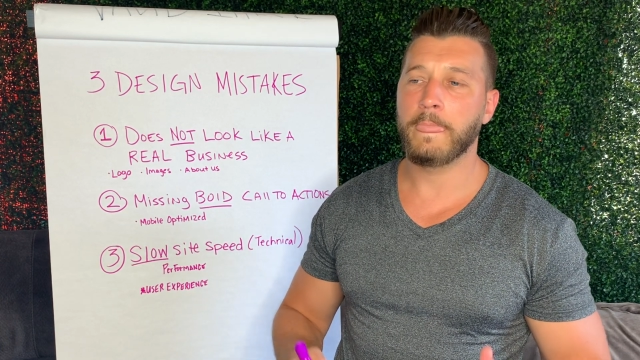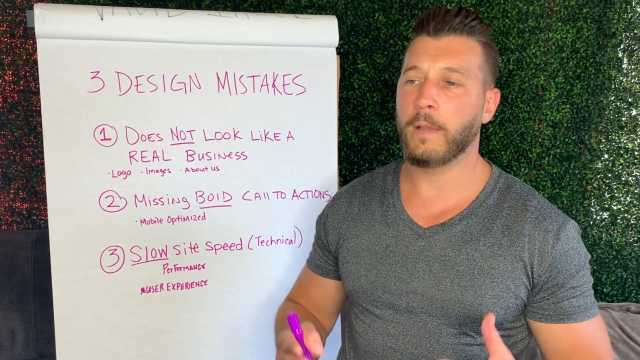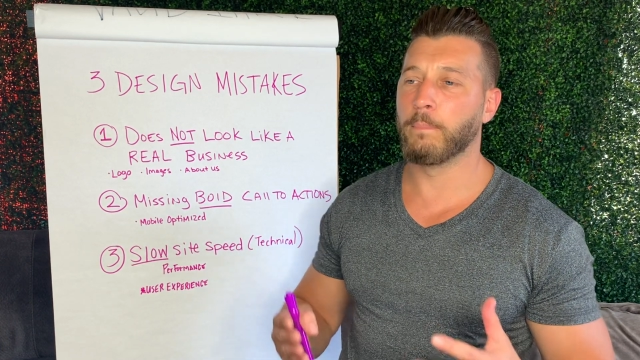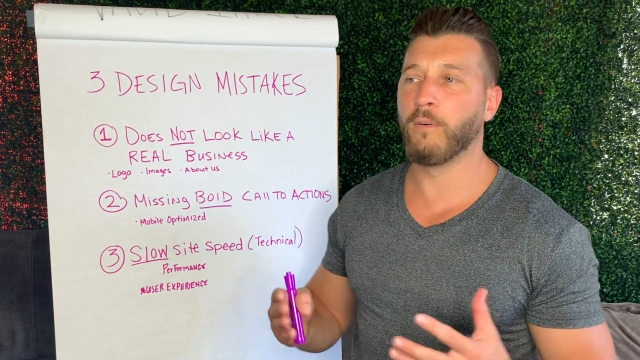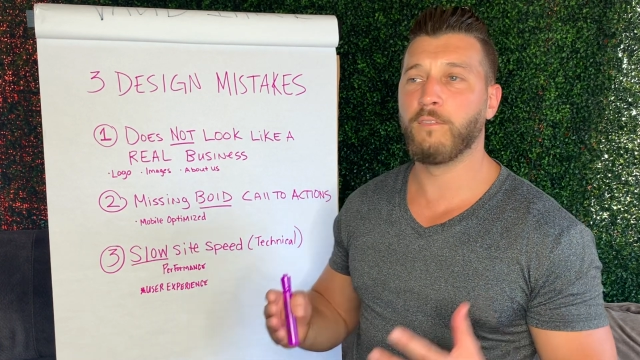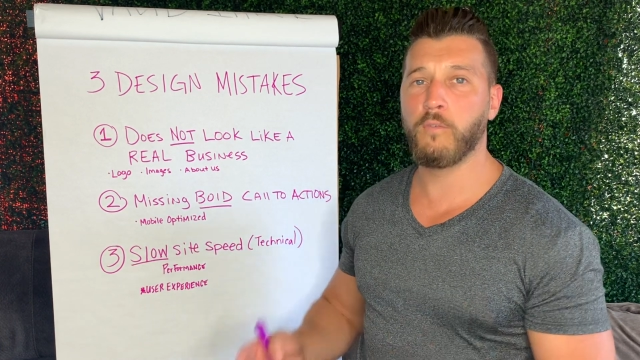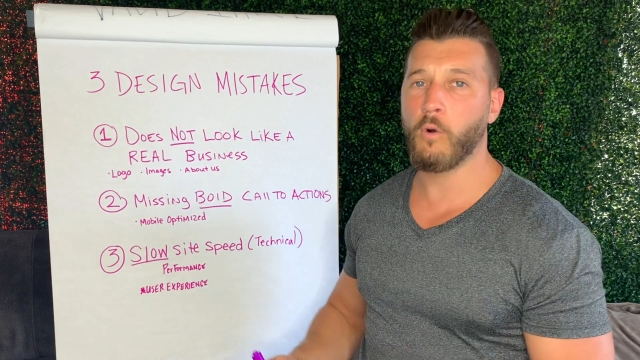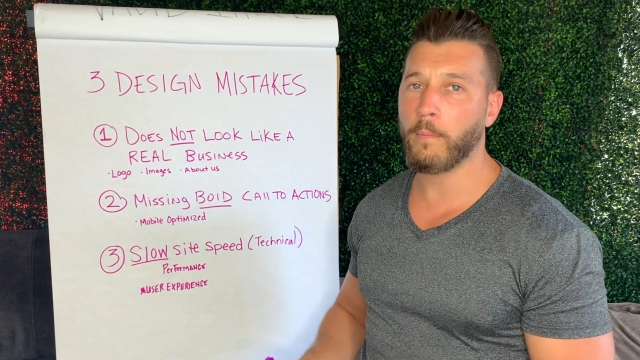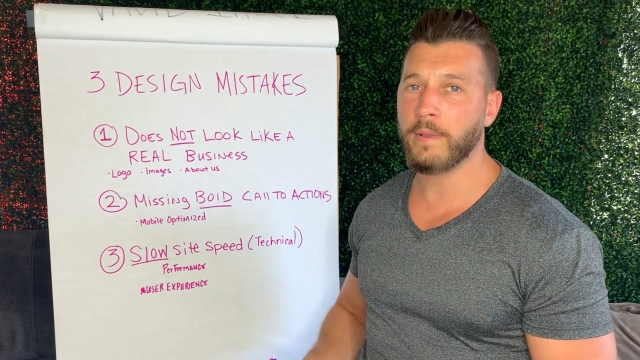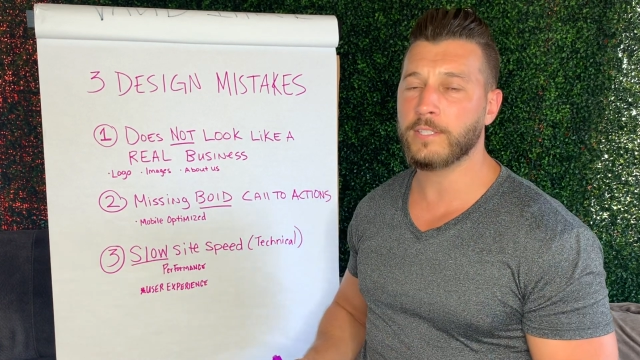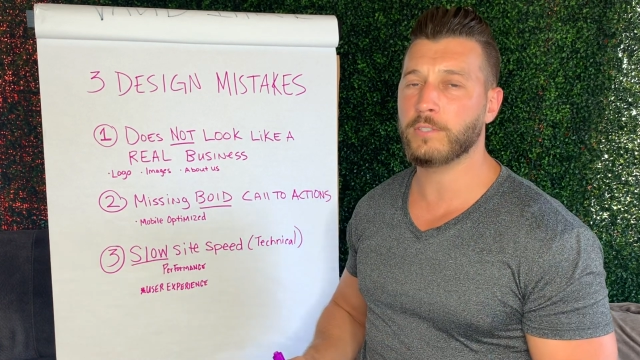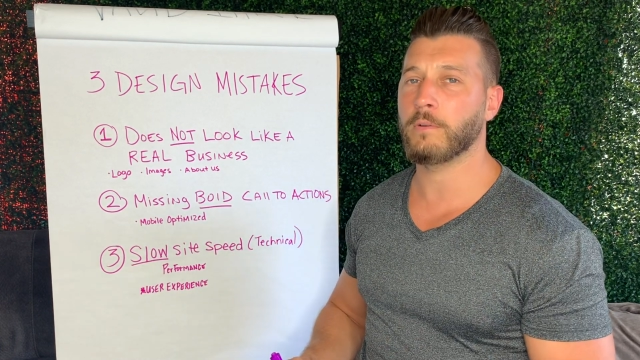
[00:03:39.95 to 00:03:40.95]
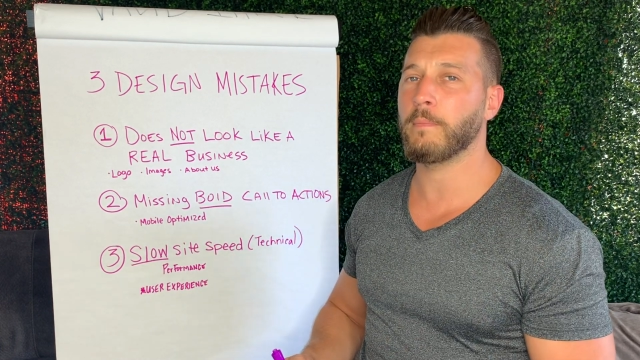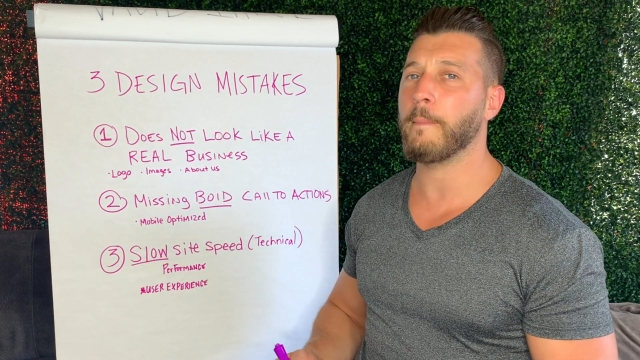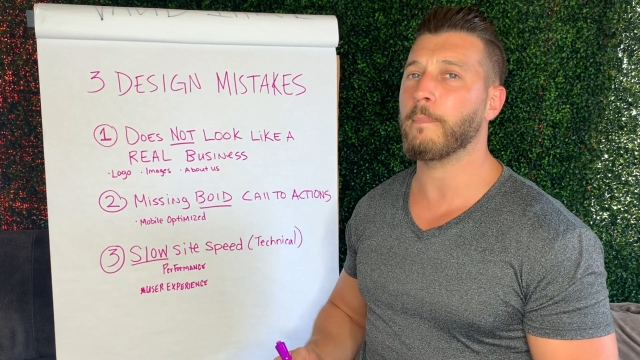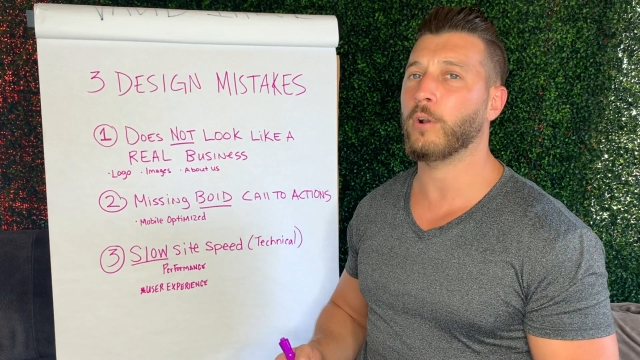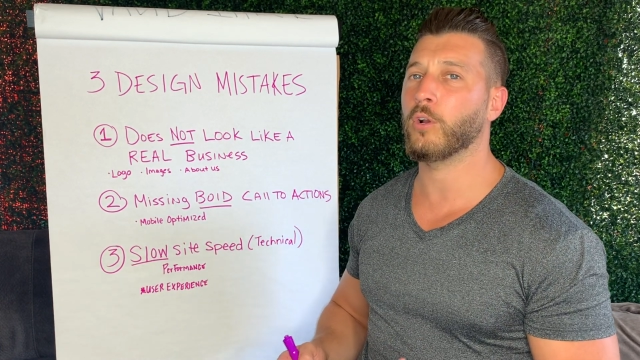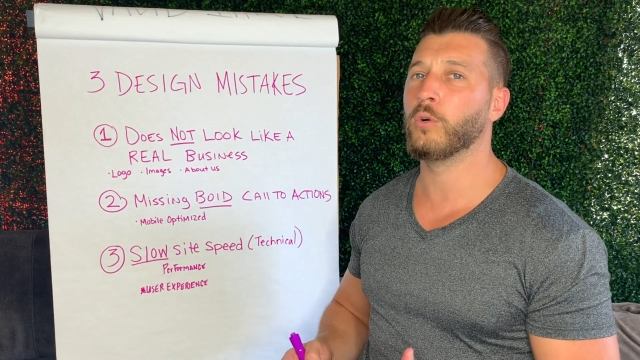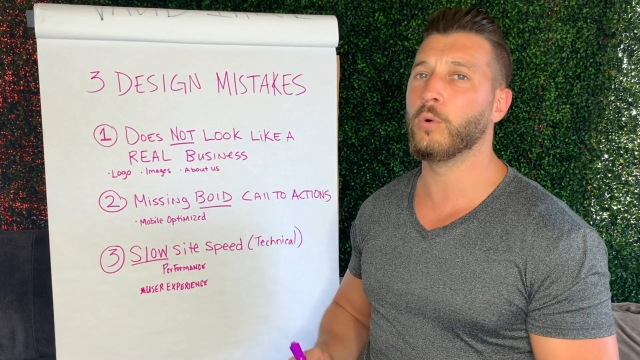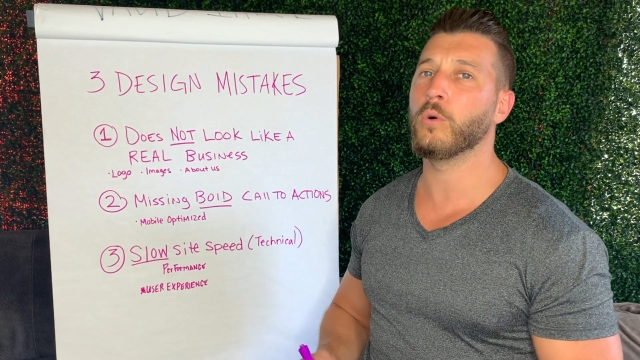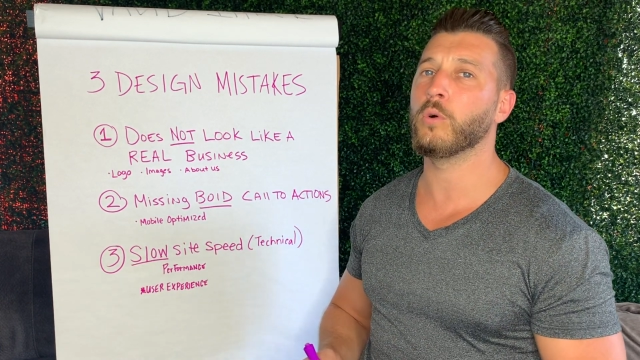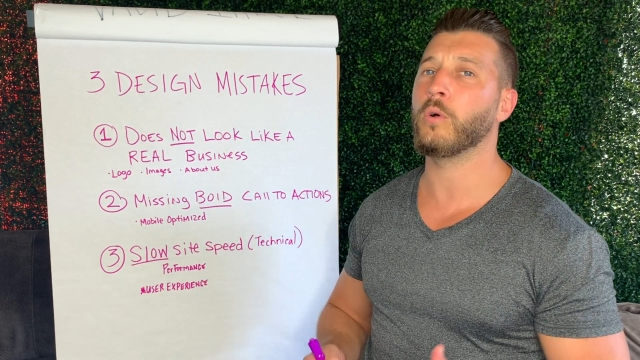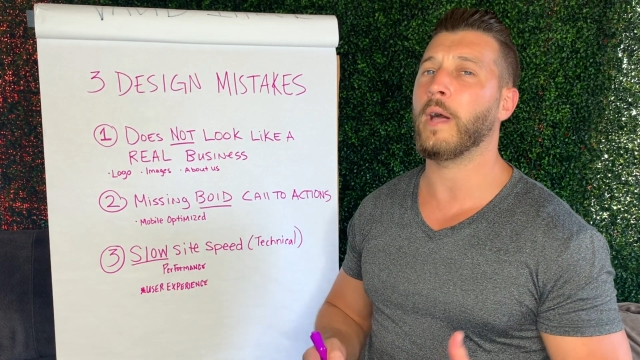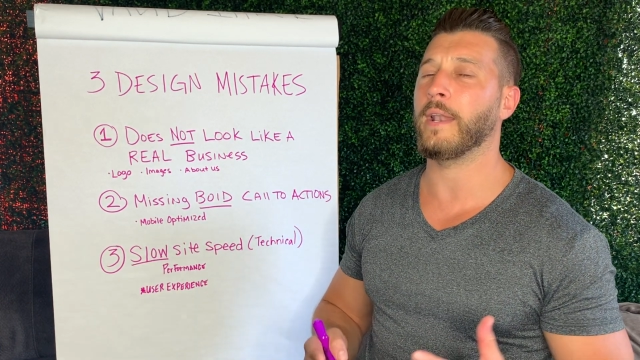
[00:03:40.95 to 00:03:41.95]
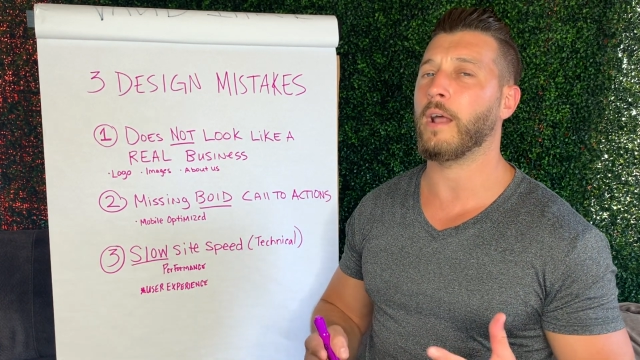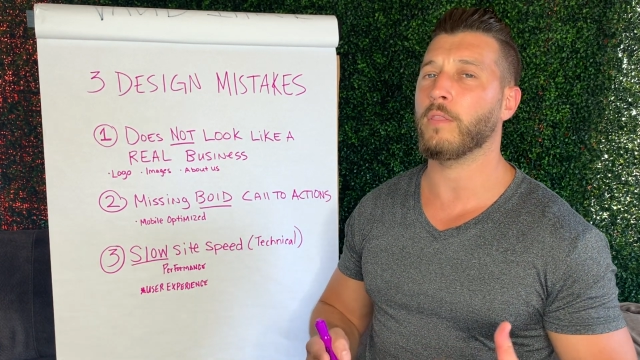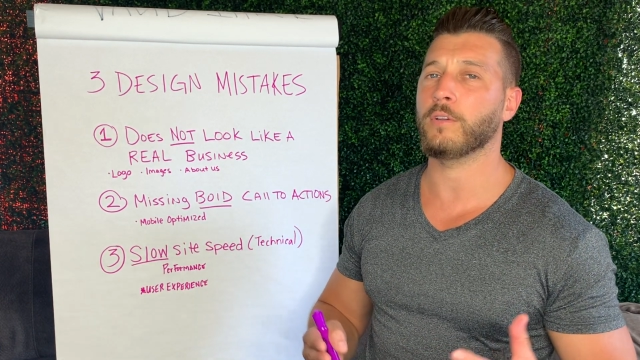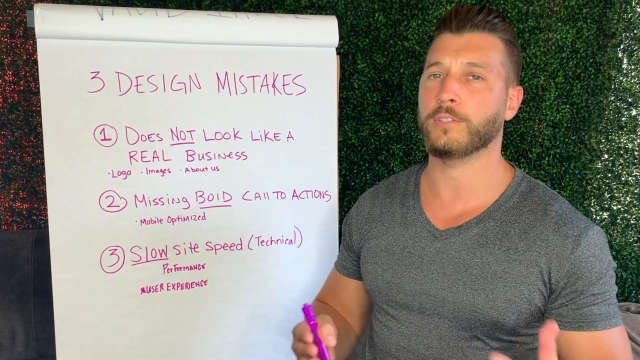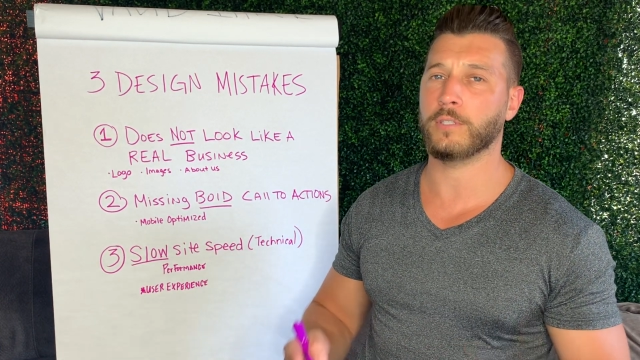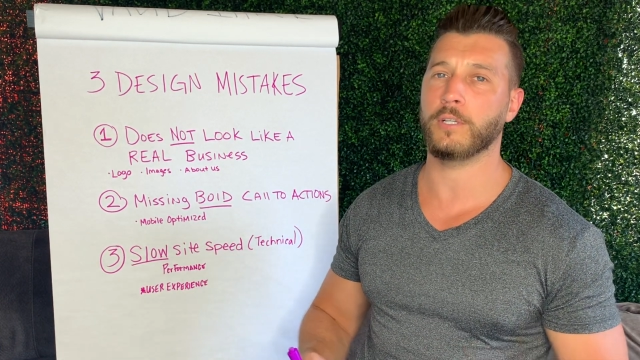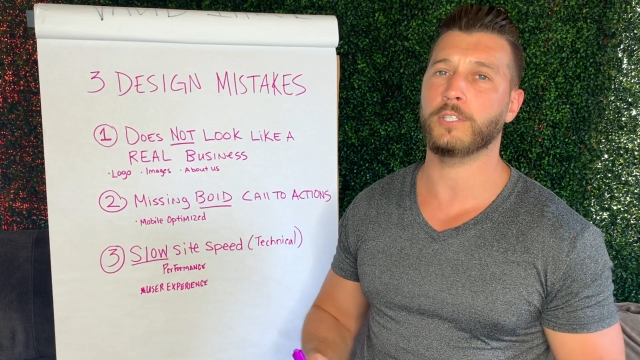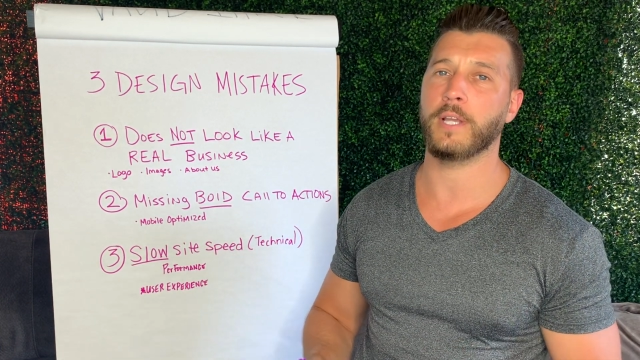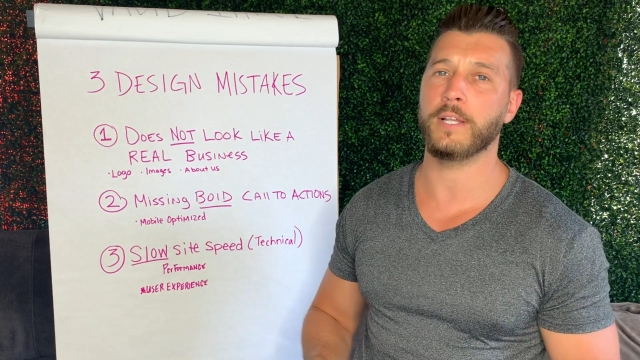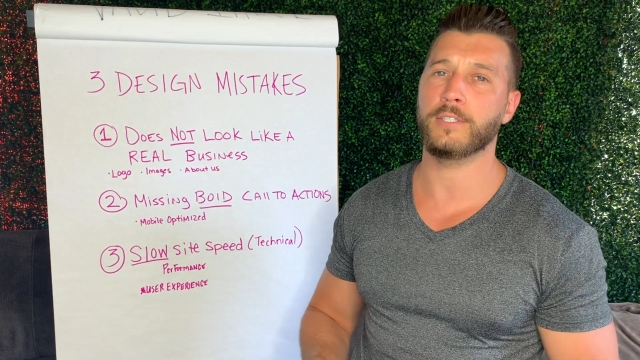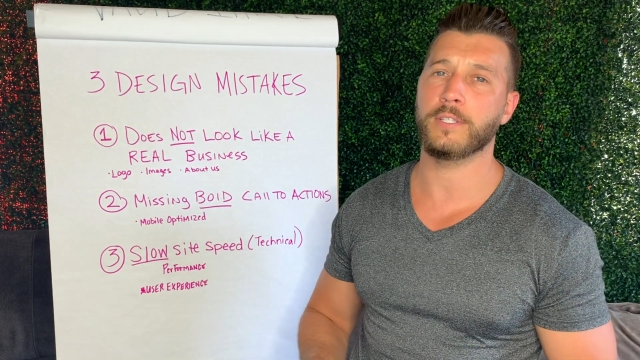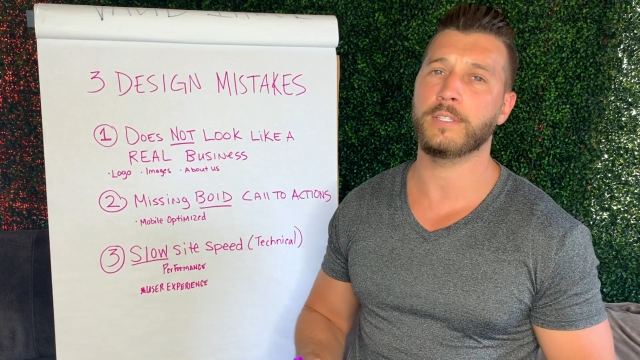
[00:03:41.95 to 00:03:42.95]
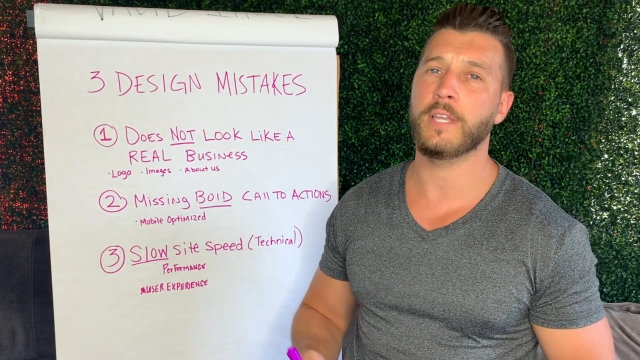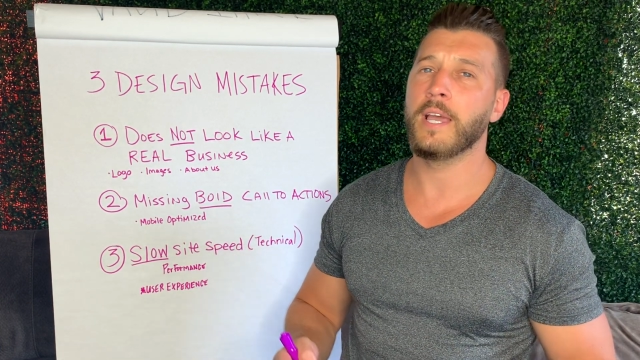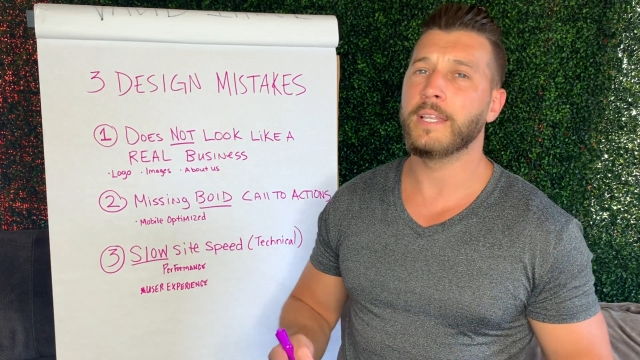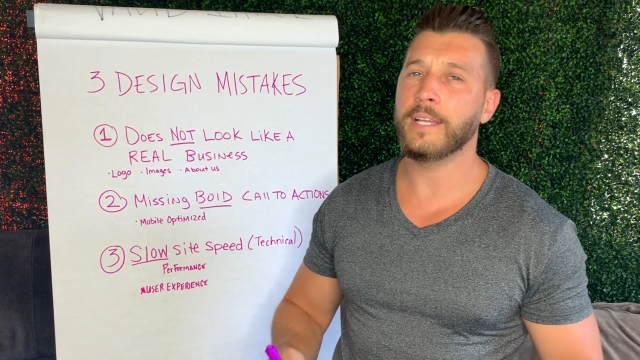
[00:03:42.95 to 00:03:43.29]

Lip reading: The performance, remember Google and other search engines,